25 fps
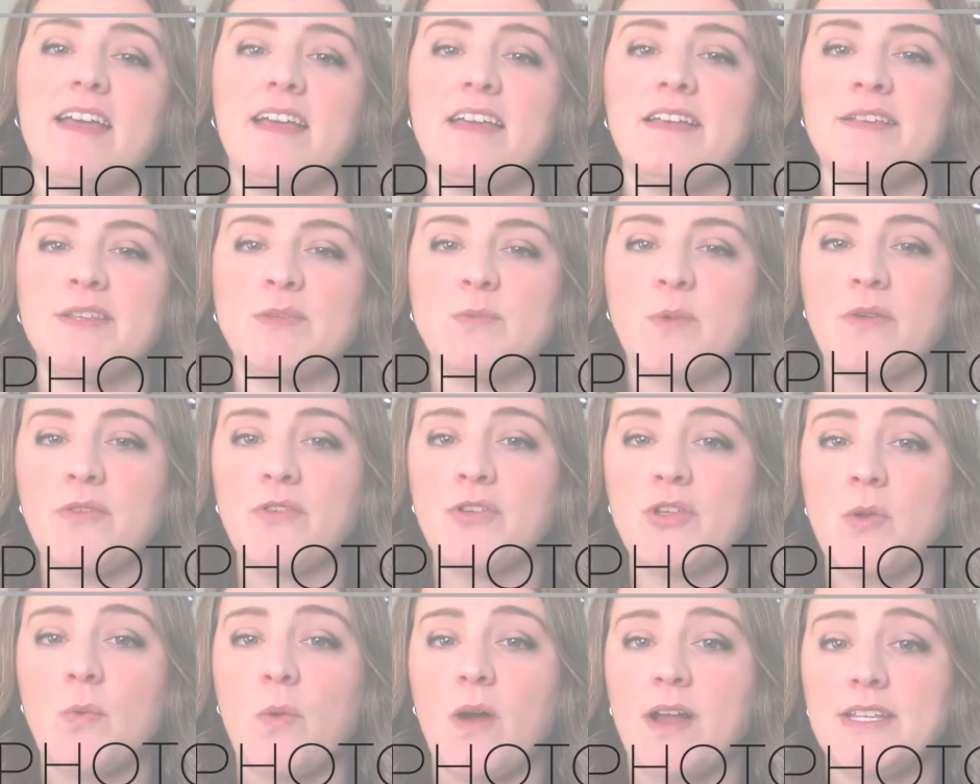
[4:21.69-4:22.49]
is whether
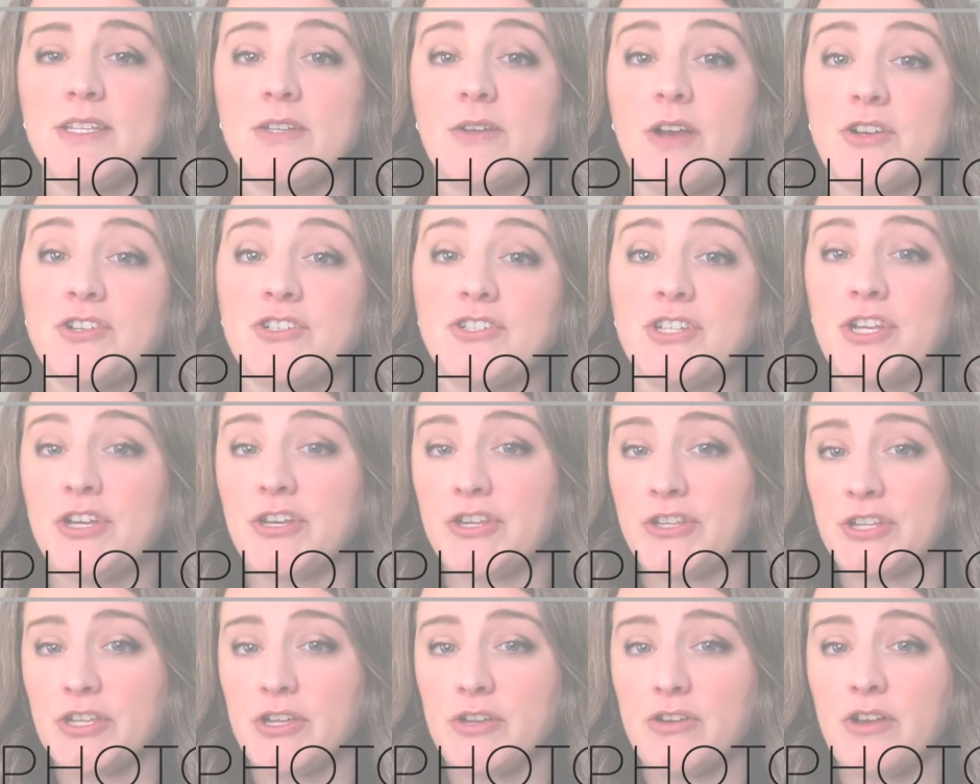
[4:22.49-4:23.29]
you want to actually
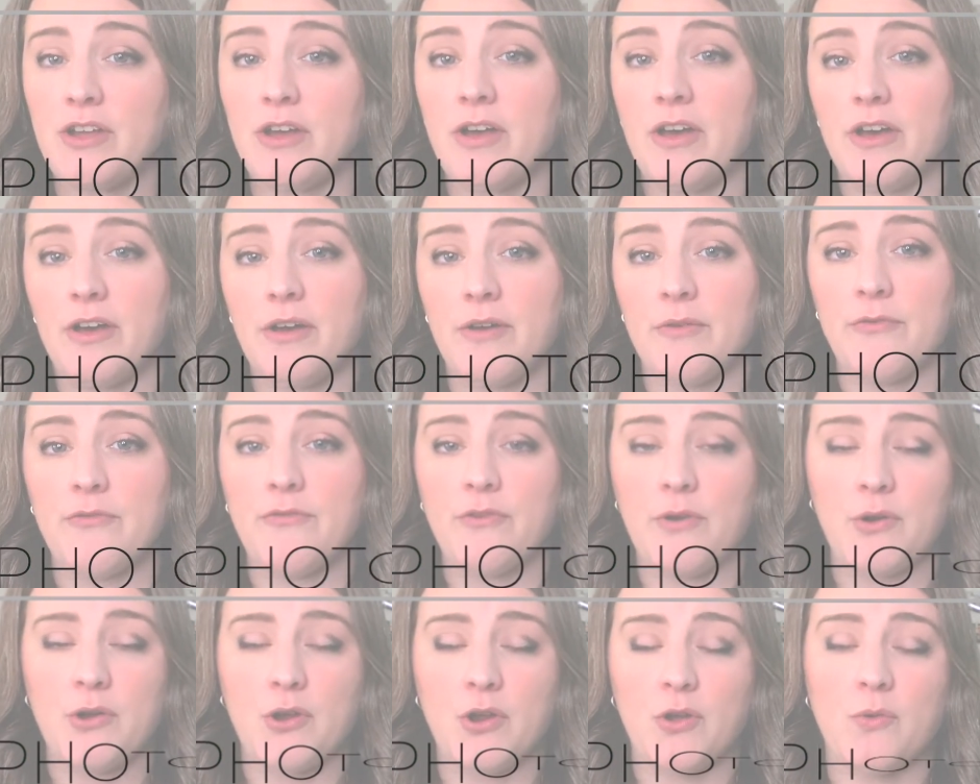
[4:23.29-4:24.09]
include a
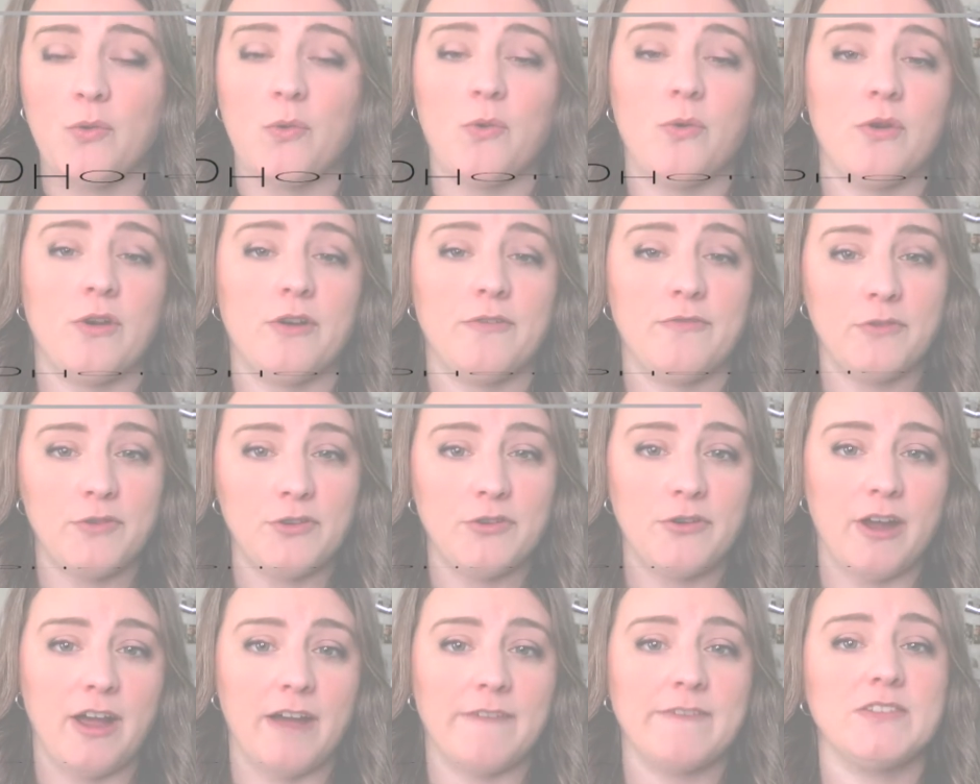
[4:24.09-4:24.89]
photo or
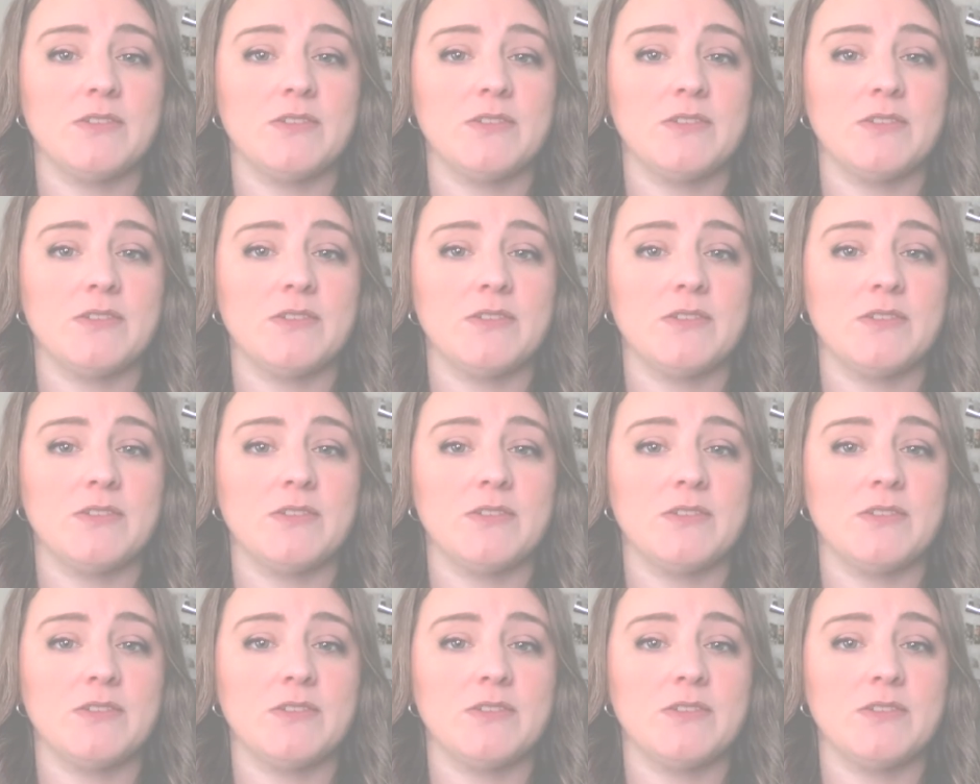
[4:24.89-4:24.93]
photographs